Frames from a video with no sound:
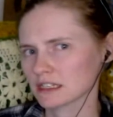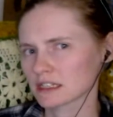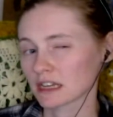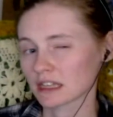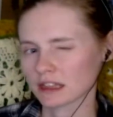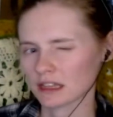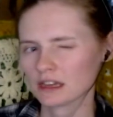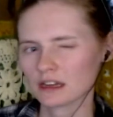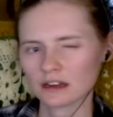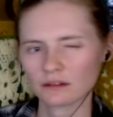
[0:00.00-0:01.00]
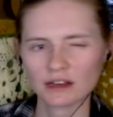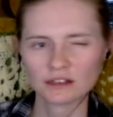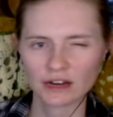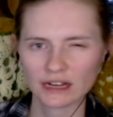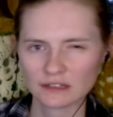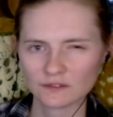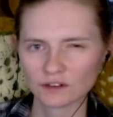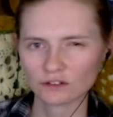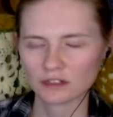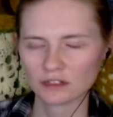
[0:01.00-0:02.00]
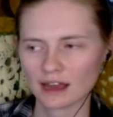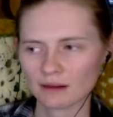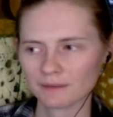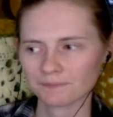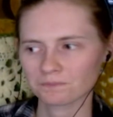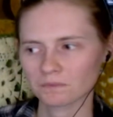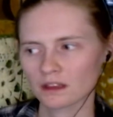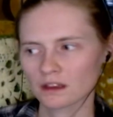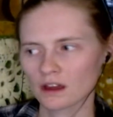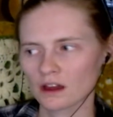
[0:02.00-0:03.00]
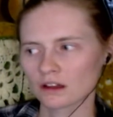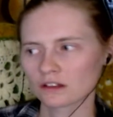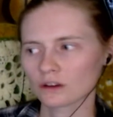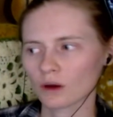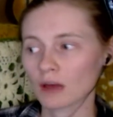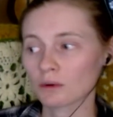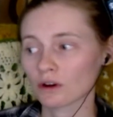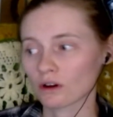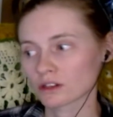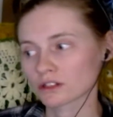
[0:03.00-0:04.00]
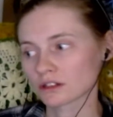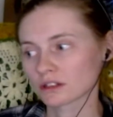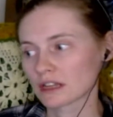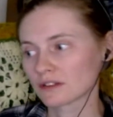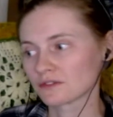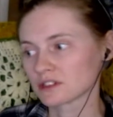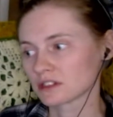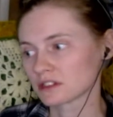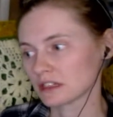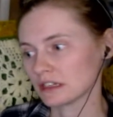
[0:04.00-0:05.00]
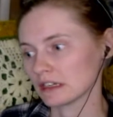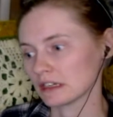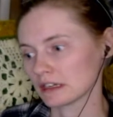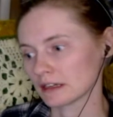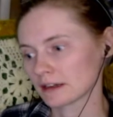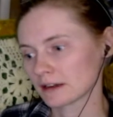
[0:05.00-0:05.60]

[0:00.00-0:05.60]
and I think Eraserhead's featured in that one. So I would also love to see